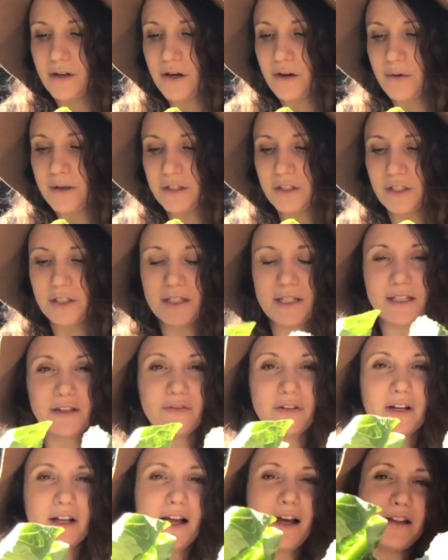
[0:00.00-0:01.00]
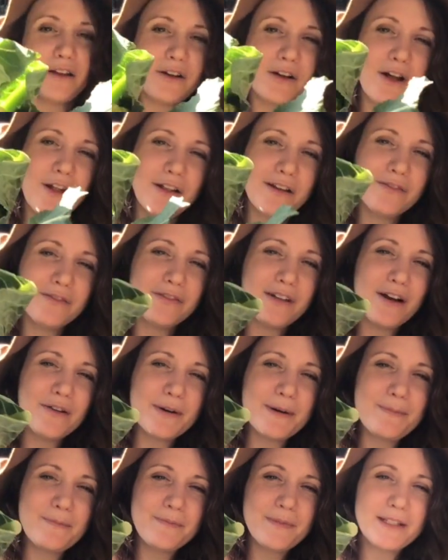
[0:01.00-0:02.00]
It's just a different color
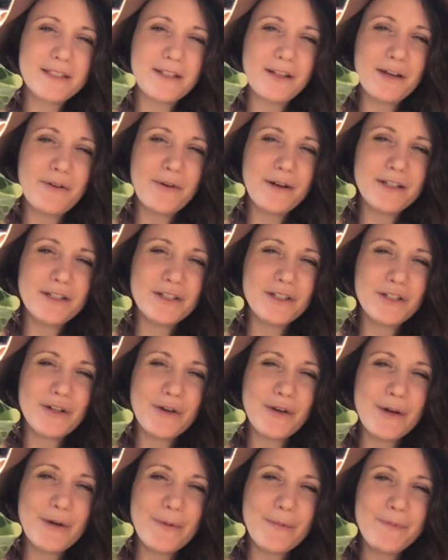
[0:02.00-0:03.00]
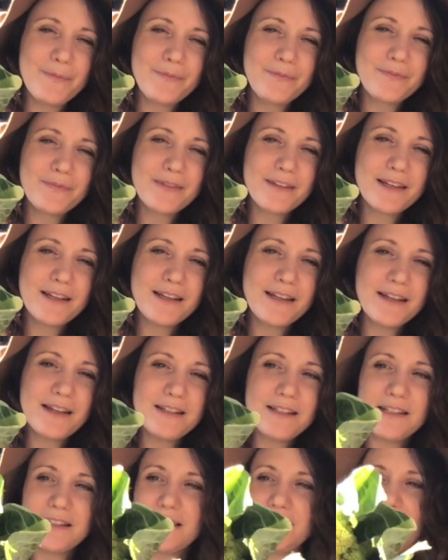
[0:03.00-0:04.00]
cauliflower. That's all I want to show you.
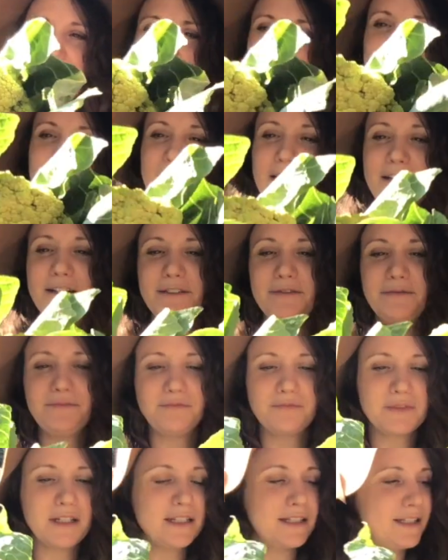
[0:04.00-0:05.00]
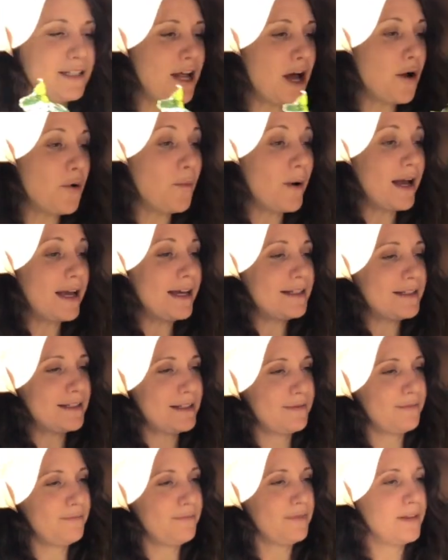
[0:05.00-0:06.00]
It's just another color. It's not white,
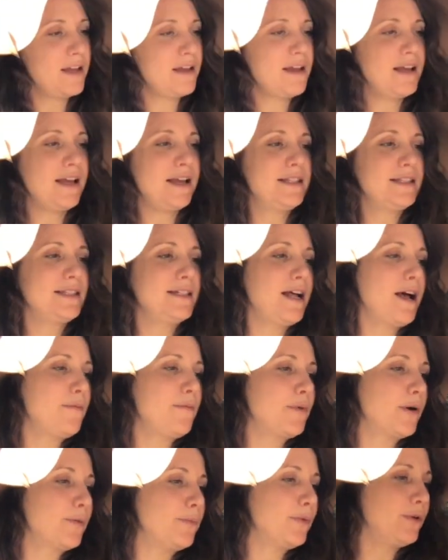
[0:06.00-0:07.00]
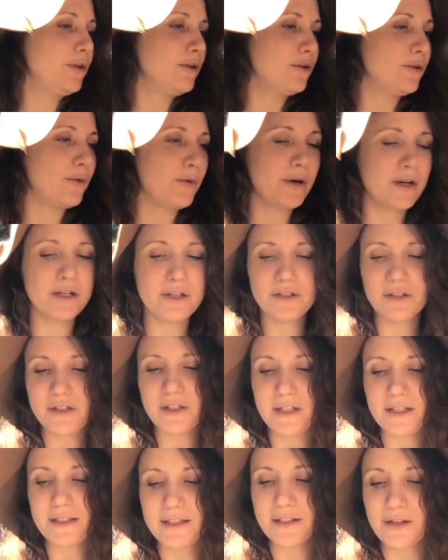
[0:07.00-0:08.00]
it's not purple or orange,
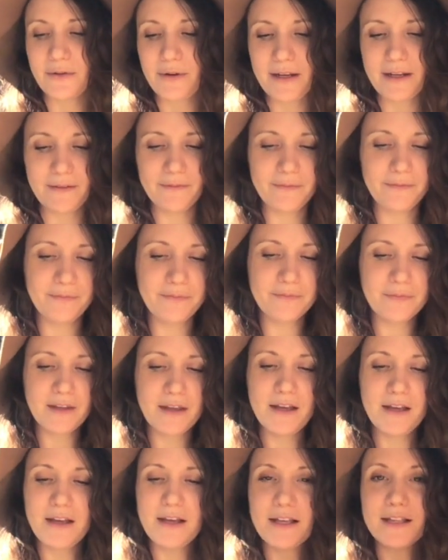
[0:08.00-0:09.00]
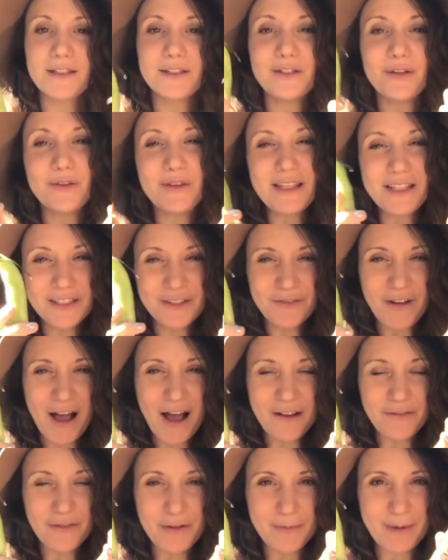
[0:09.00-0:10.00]
it's green. So these
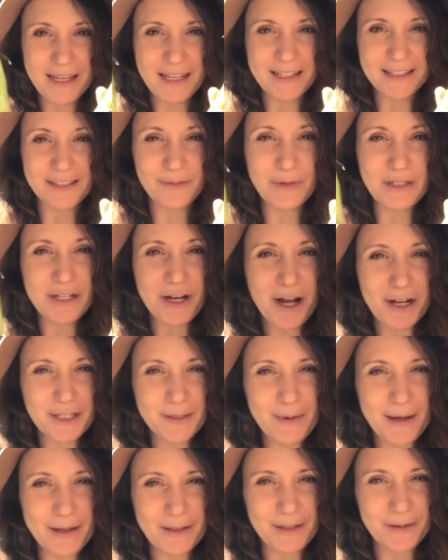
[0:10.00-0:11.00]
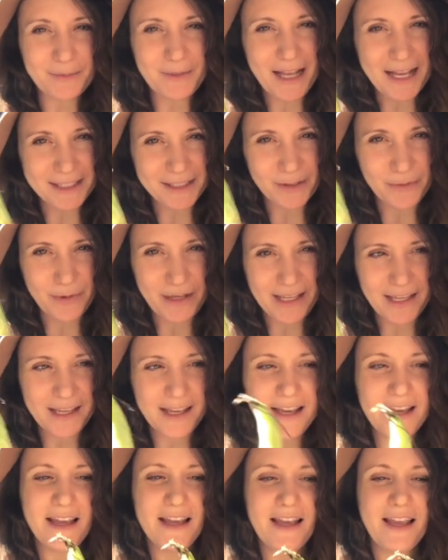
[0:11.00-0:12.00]
fava beans, we talked about them last week,
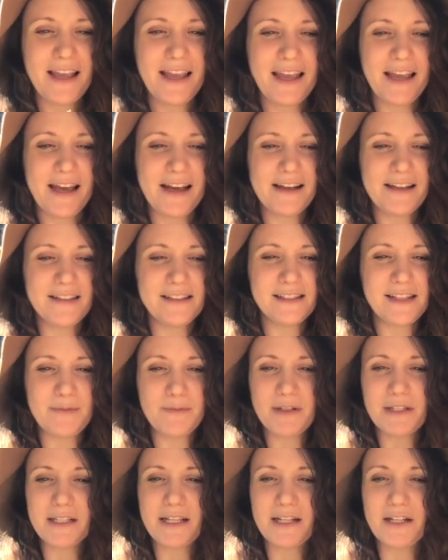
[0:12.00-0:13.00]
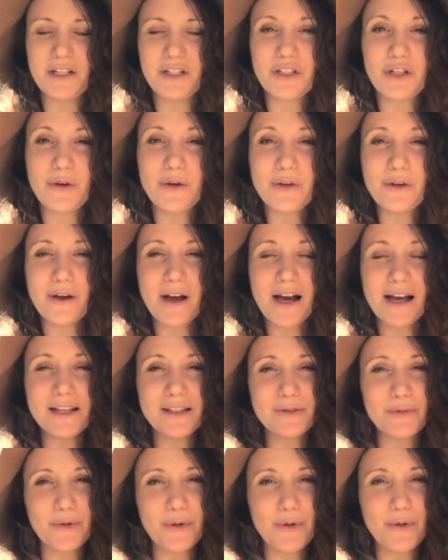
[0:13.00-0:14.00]
and I'm just going to show you
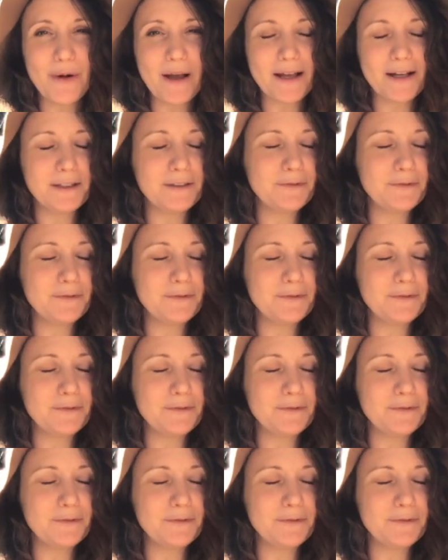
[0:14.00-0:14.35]
guys real quick